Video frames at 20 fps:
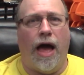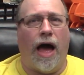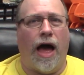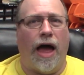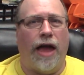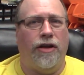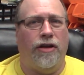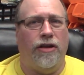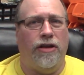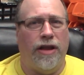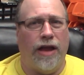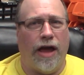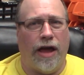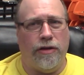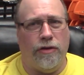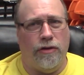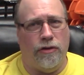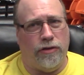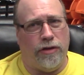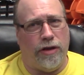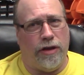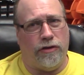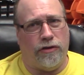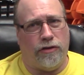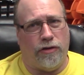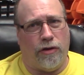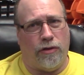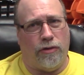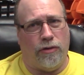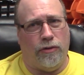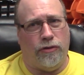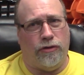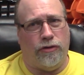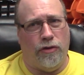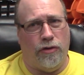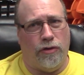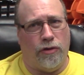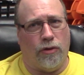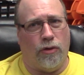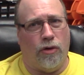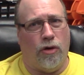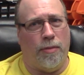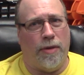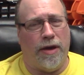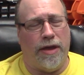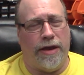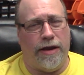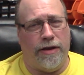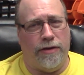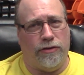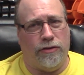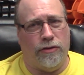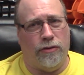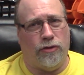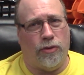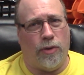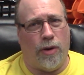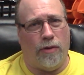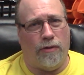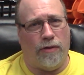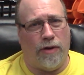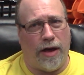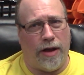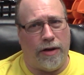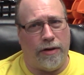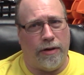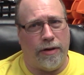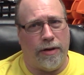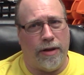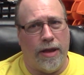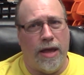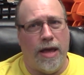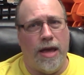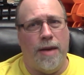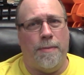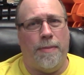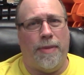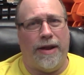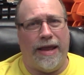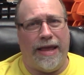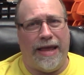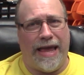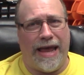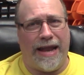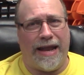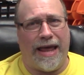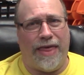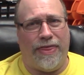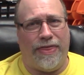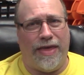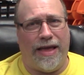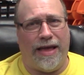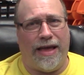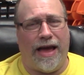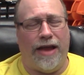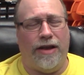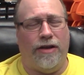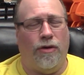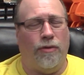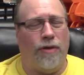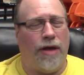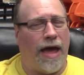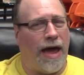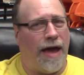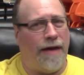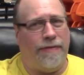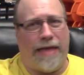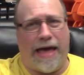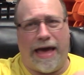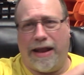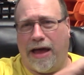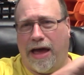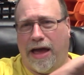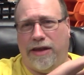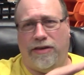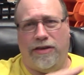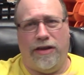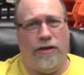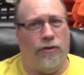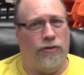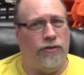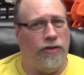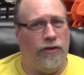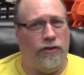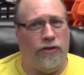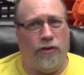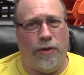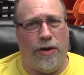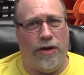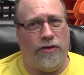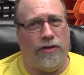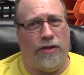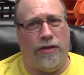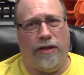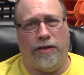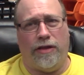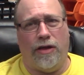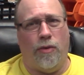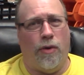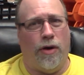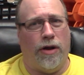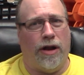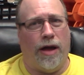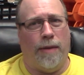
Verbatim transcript: I could not use the internal tuner on my Yaesu 1200, but again, I think I don't have that ideal situation that they want.